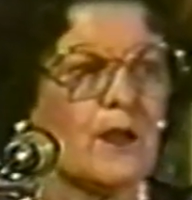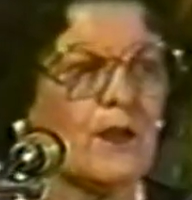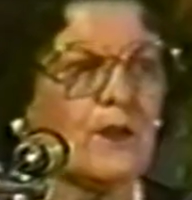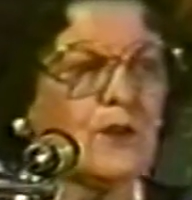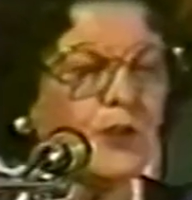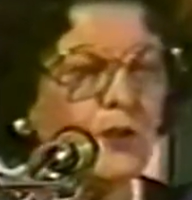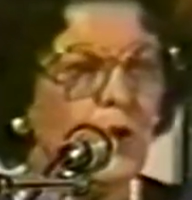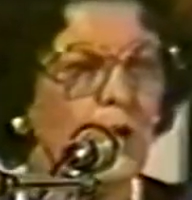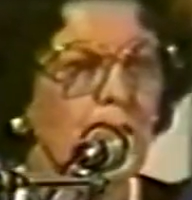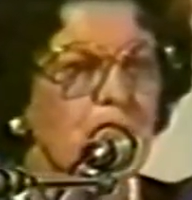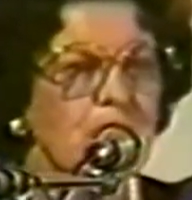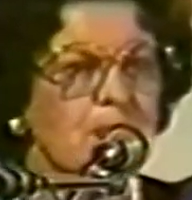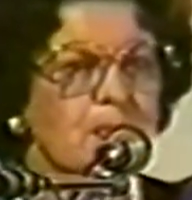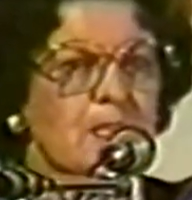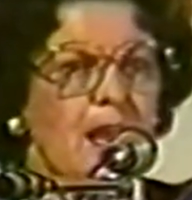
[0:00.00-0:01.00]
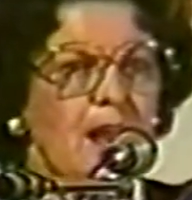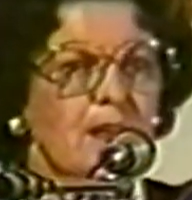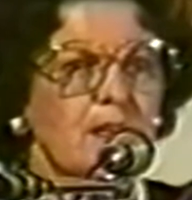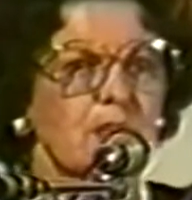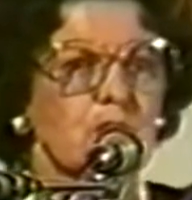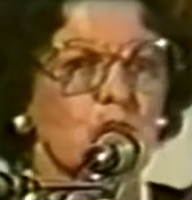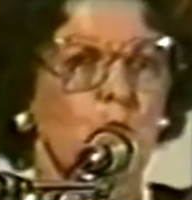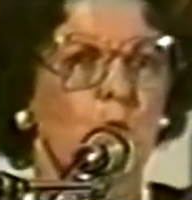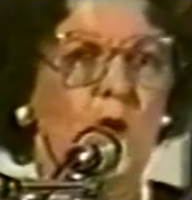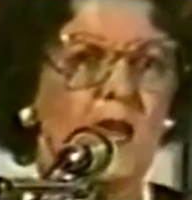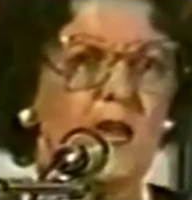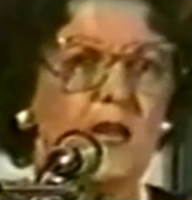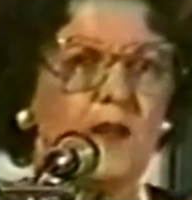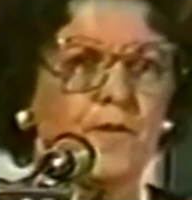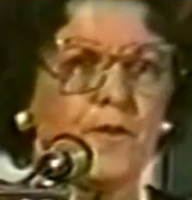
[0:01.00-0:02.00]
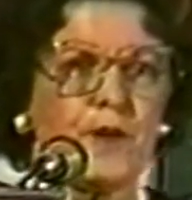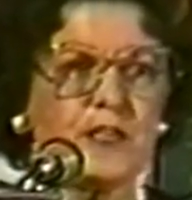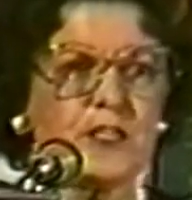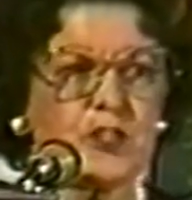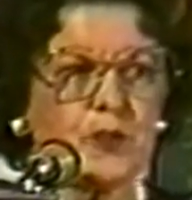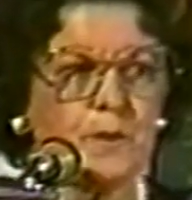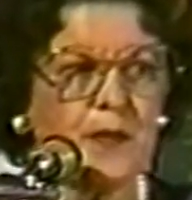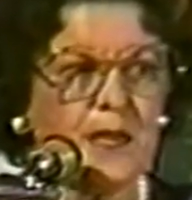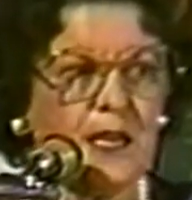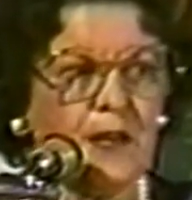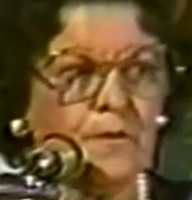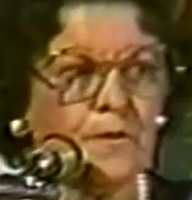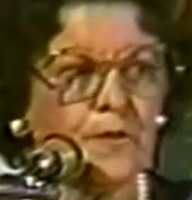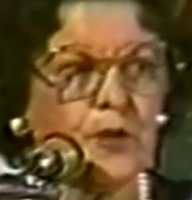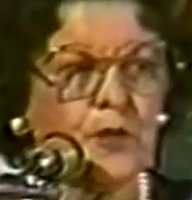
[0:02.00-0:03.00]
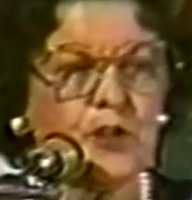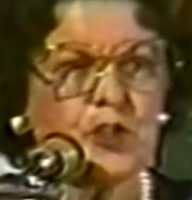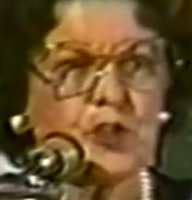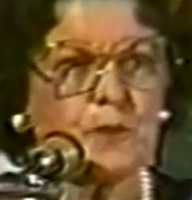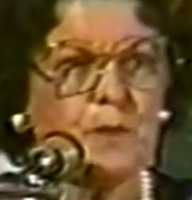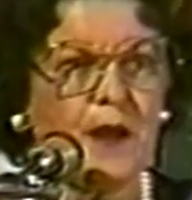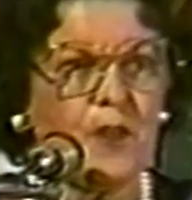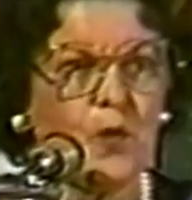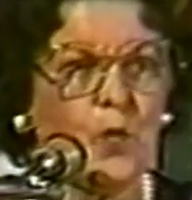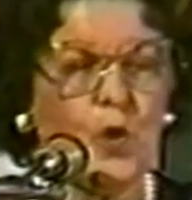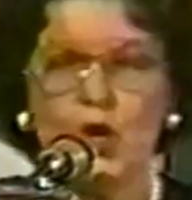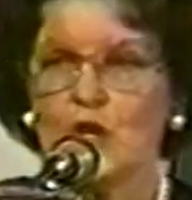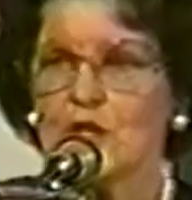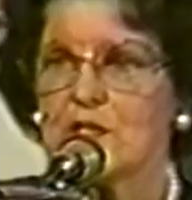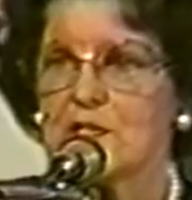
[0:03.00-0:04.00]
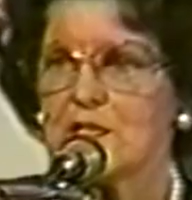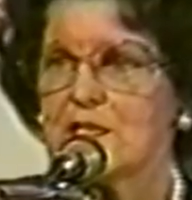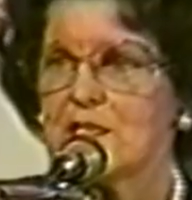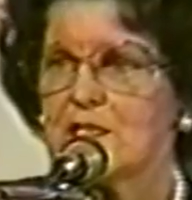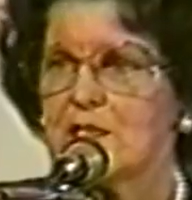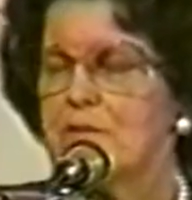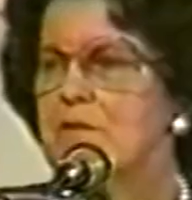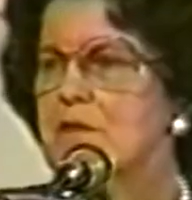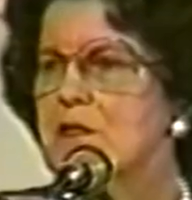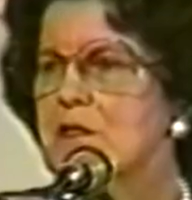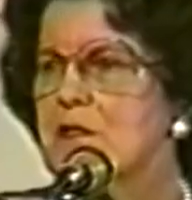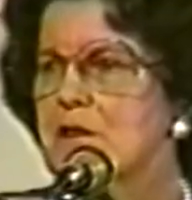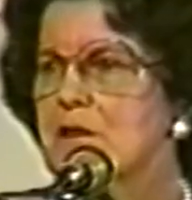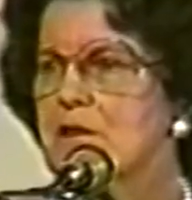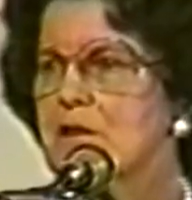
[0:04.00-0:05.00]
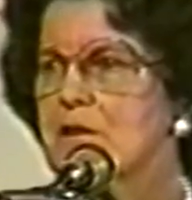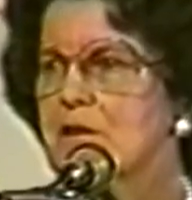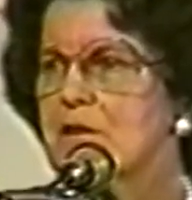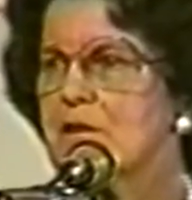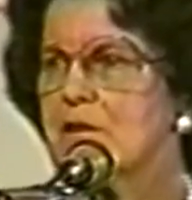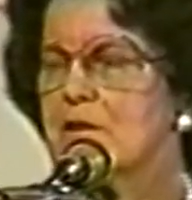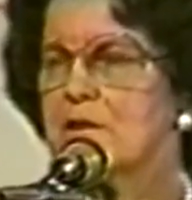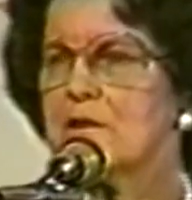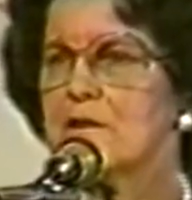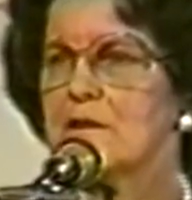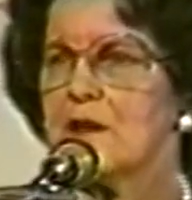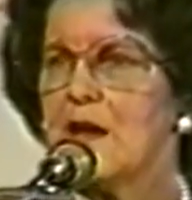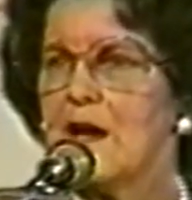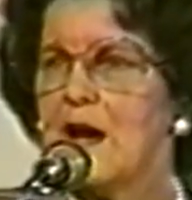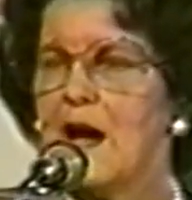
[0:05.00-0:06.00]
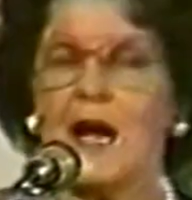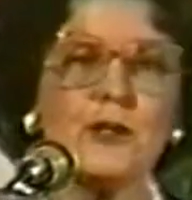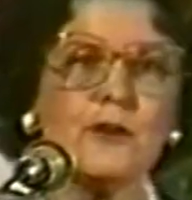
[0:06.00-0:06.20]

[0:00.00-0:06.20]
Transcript: Do you know the subtlest way for us to be influenced by the world's systems? Are you